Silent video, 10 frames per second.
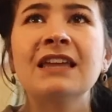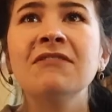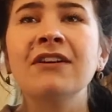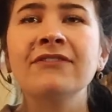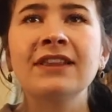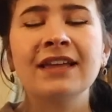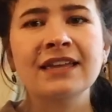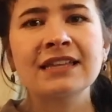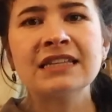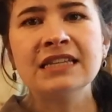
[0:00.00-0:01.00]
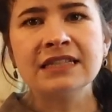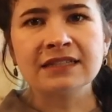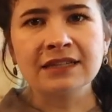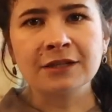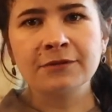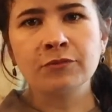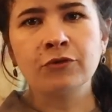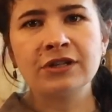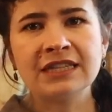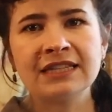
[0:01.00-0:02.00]
if I feel like it needs a little bit
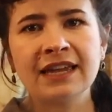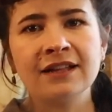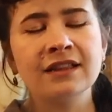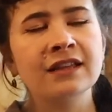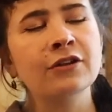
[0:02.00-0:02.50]
more detail.